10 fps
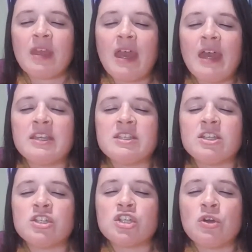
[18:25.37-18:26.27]
and to
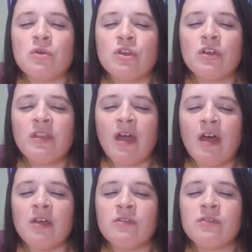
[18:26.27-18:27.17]
show your
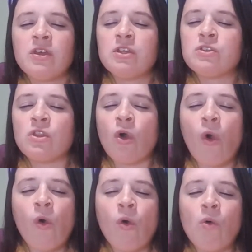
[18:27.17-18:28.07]
love to the
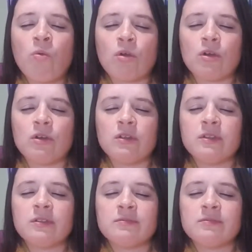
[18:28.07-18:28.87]
whole world.